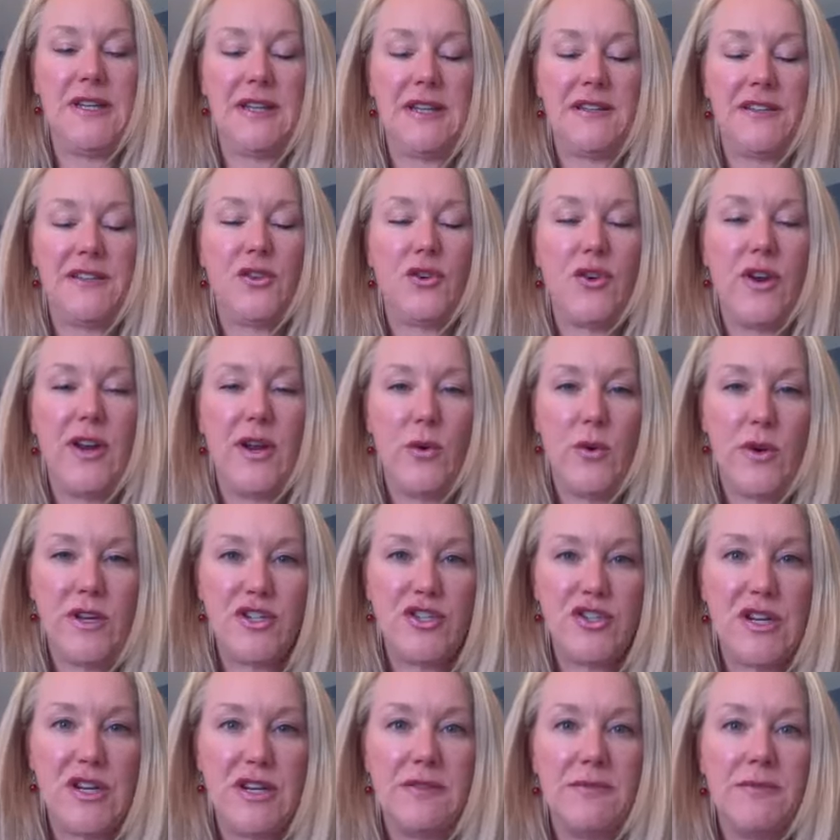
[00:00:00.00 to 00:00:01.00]
Yes, great
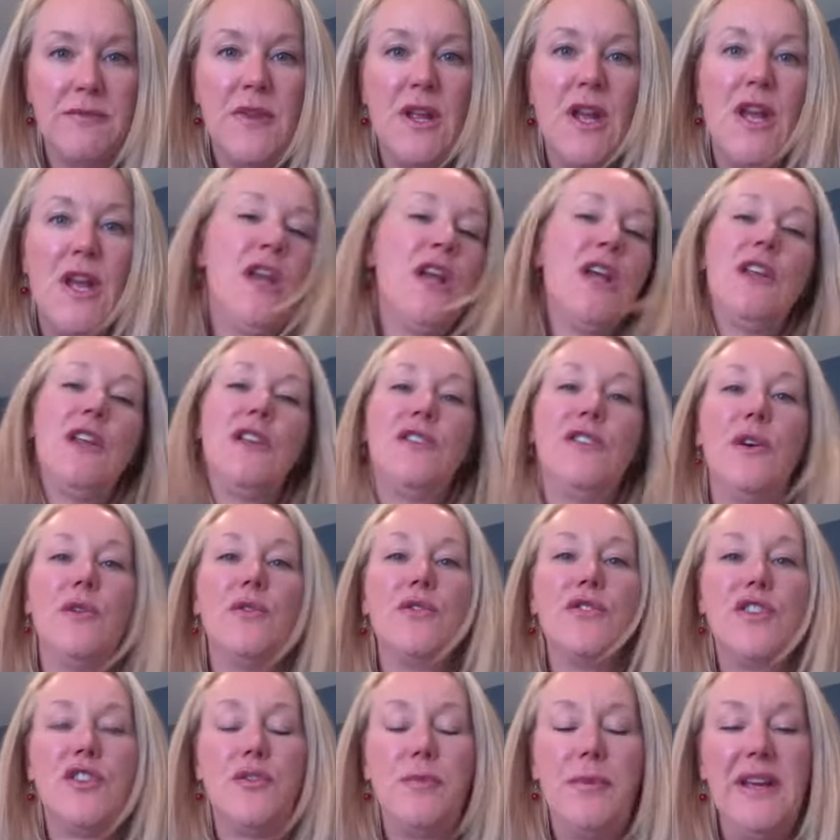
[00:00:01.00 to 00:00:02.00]
question. So
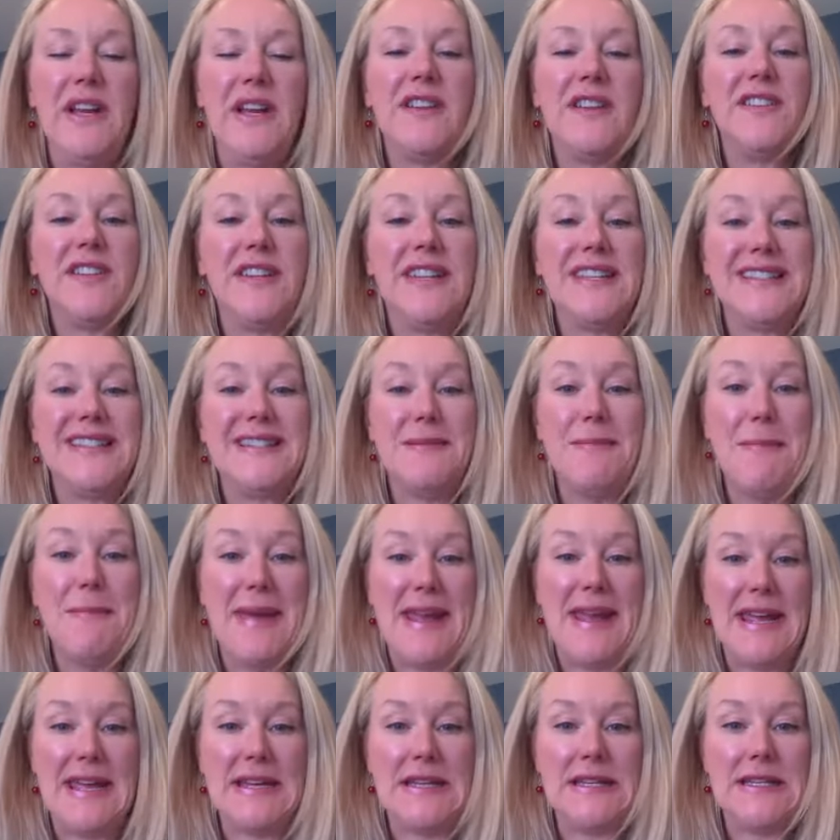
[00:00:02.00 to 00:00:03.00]
just because of the
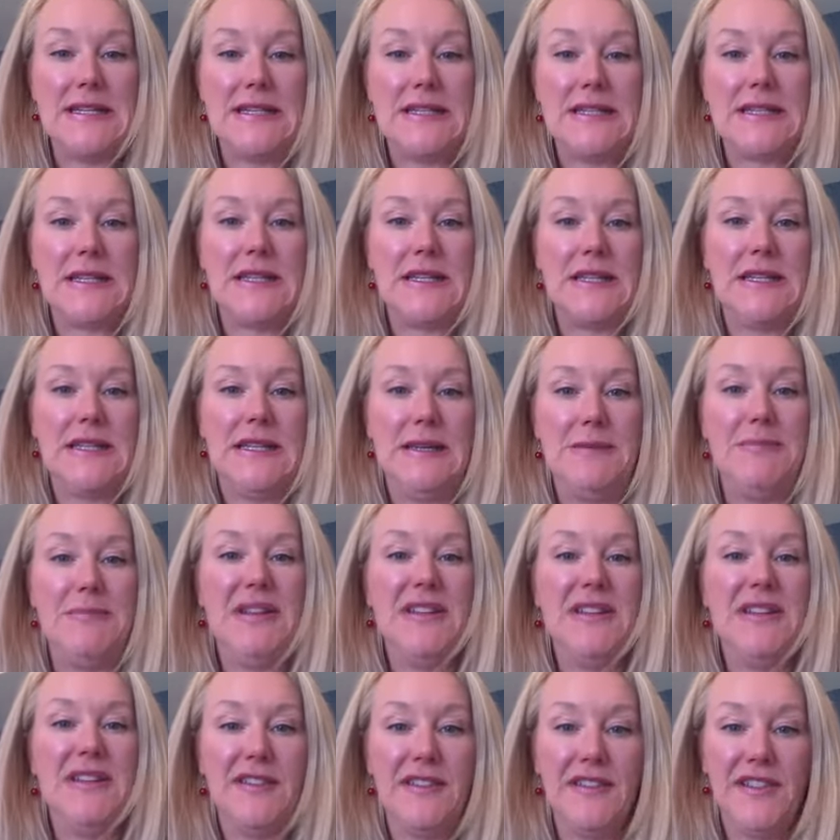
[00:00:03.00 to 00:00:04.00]
demand, the
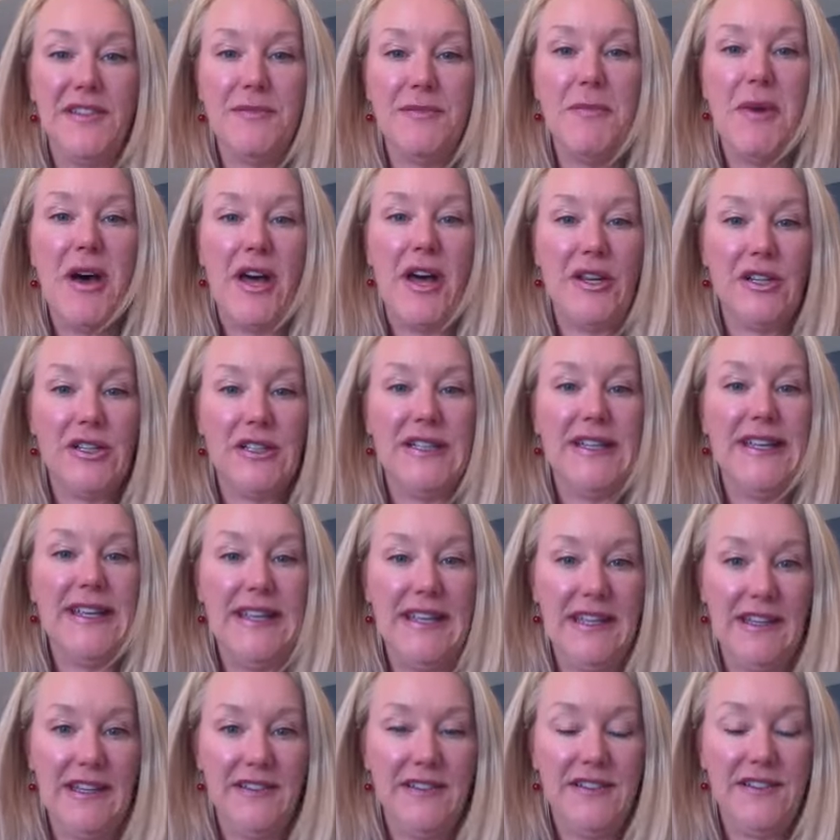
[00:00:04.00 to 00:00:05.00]
business model
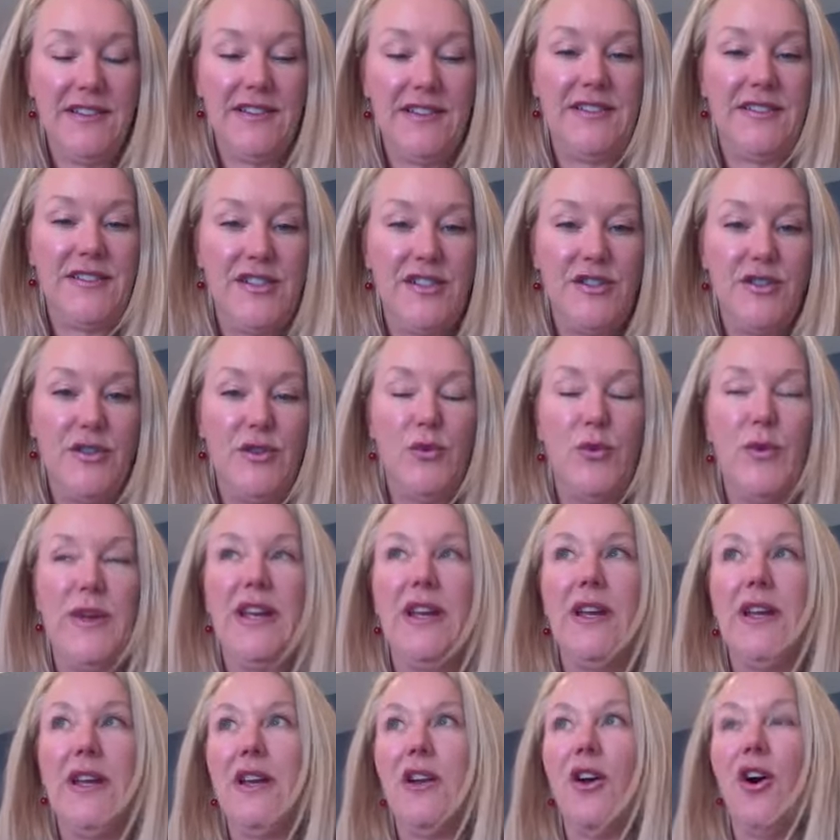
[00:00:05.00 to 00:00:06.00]
is
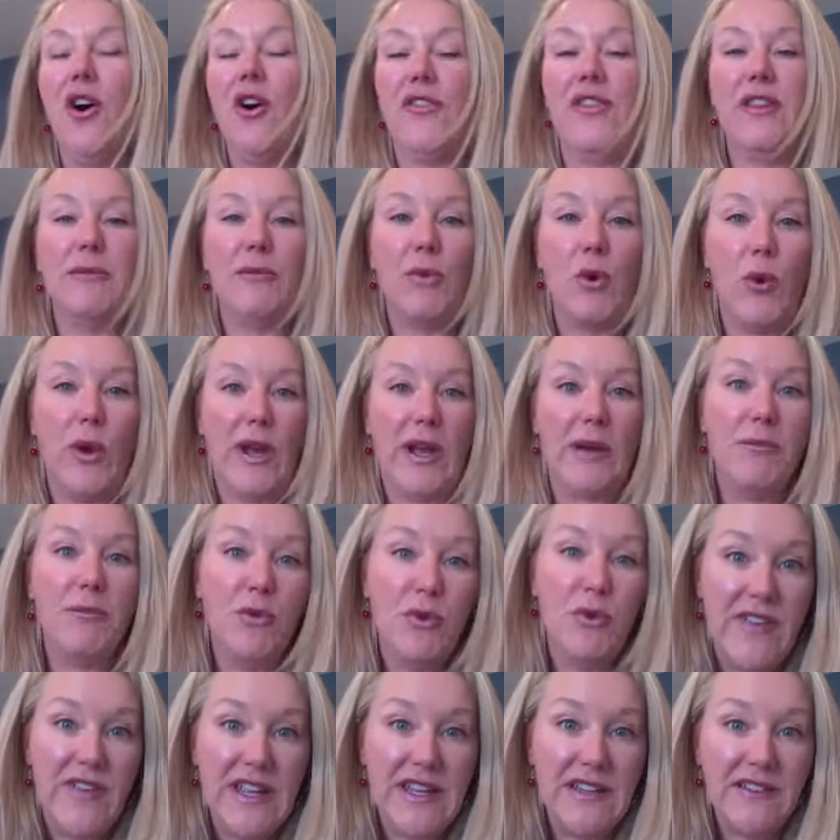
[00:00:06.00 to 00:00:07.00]
we call them quick
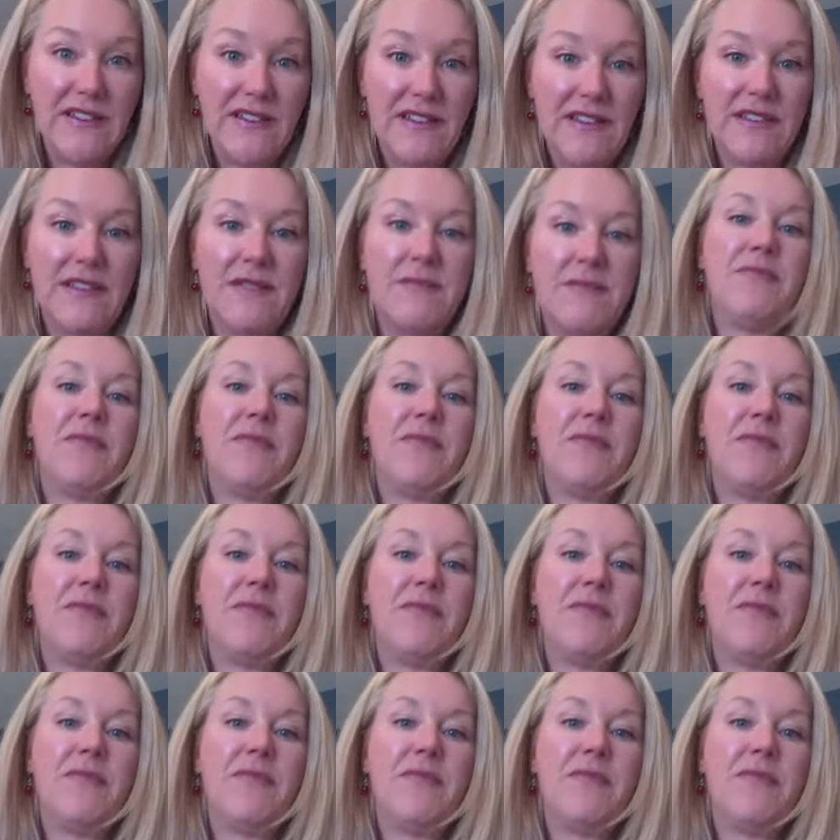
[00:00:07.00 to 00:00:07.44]
move-ins.